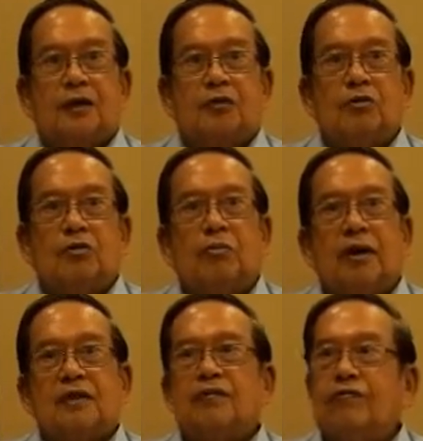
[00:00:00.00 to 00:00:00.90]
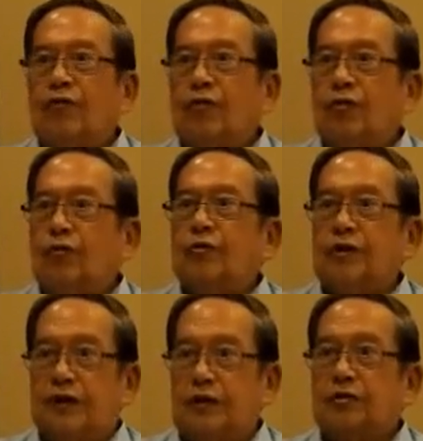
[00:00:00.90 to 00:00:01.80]
So you must follow
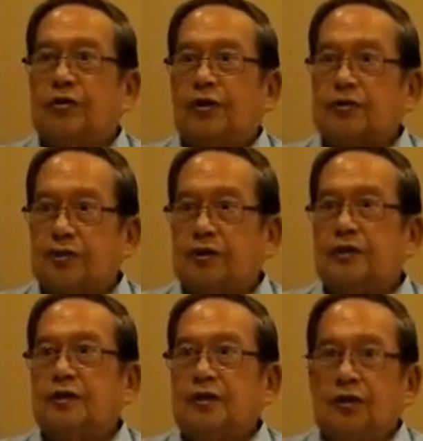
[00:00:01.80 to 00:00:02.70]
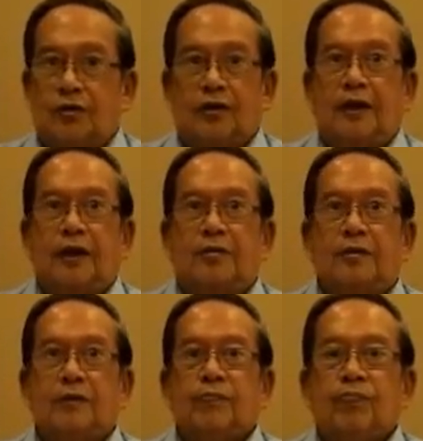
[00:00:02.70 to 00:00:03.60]
the instructions on the
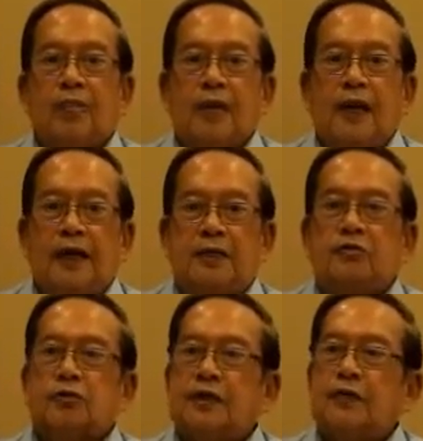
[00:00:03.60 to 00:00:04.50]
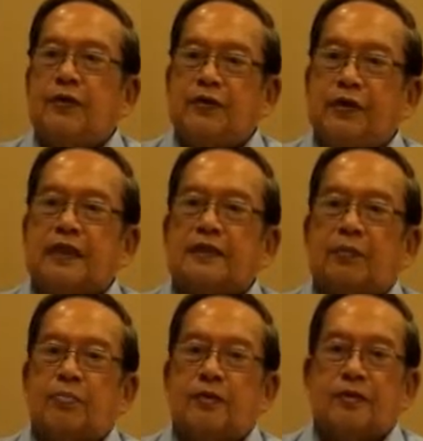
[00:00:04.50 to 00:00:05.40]
label. And usually when you take
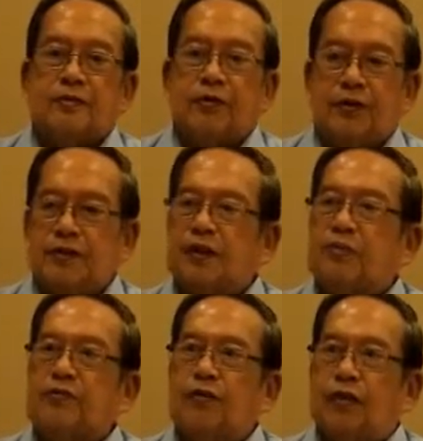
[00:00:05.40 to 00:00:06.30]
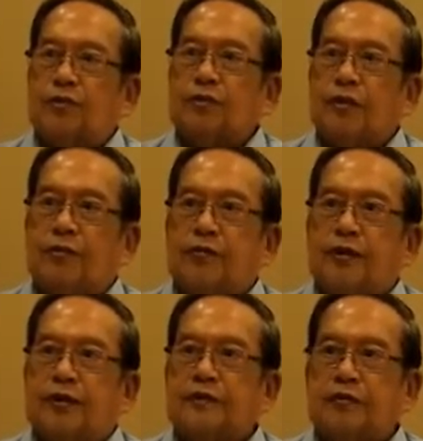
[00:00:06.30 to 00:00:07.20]
supplements, for example, for
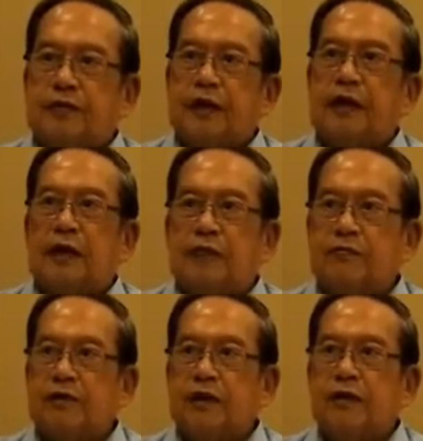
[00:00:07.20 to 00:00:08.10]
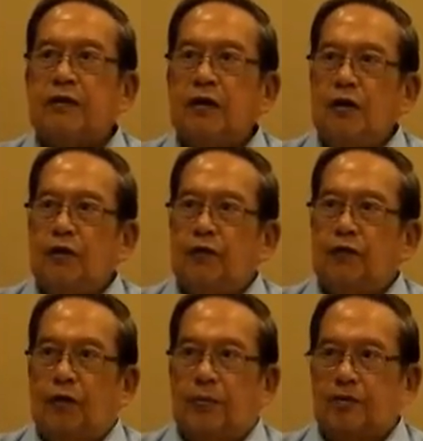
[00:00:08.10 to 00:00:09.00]
osteoarthritis, you take it every day
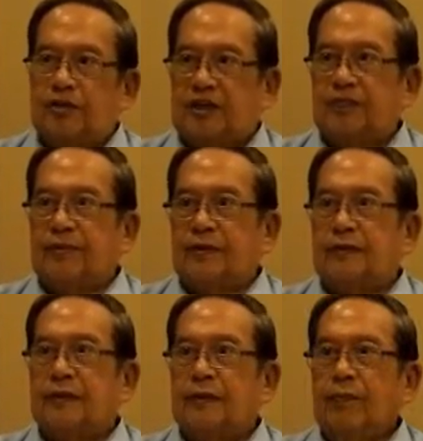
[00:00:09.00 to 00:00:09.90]
for about 6 months.